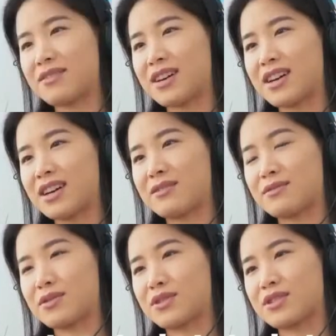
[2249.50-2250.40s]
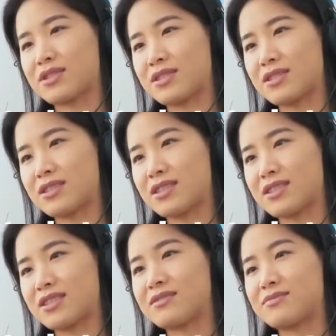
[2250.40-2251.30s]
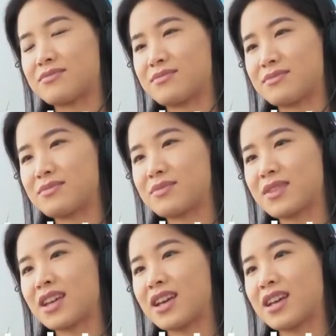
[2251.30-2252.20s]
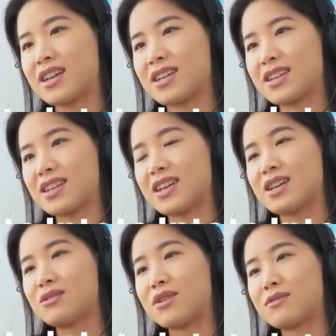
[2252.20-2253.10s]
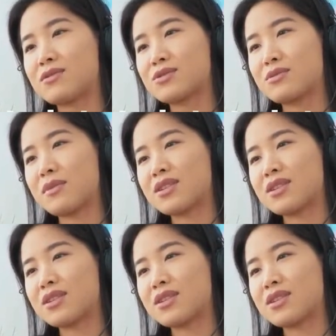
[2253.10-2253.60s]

40 minute video interview on an international business show